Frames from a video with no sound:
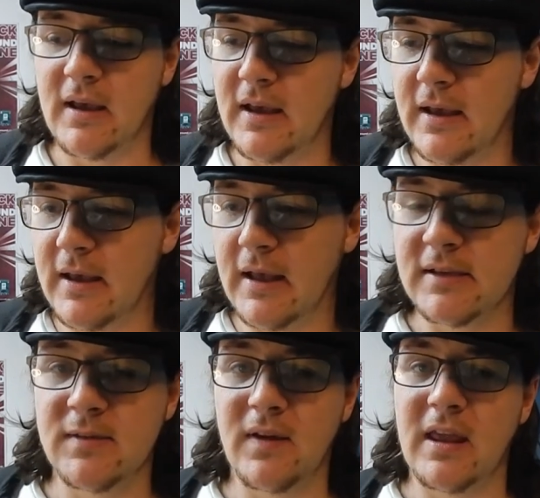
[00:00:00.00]
I'll
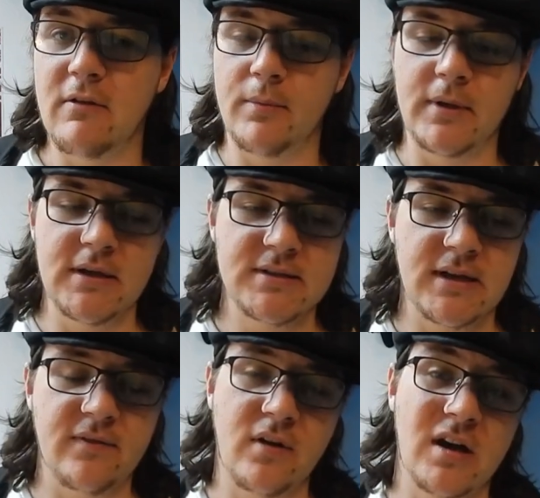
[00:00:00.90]
see if I get it replaced.
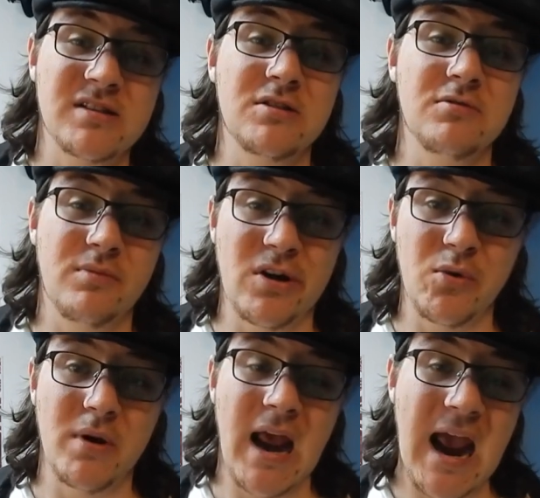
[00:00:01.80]
If not, I'll send you a brand new
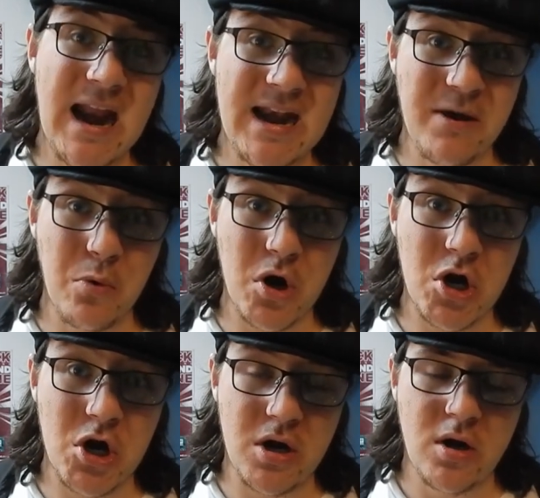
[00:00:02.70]
one
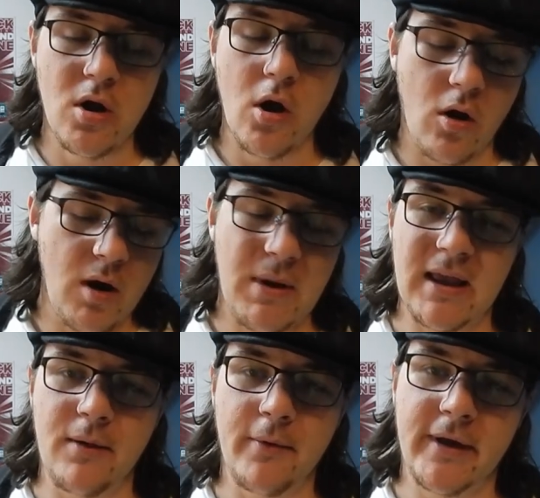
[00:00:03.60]
anyway. Or it might
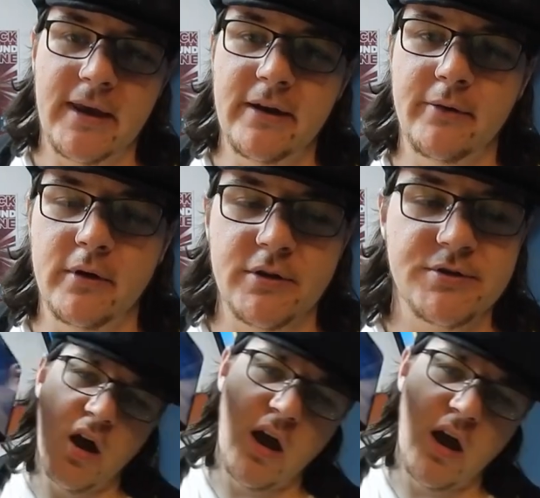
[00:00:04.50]
get working, who knows.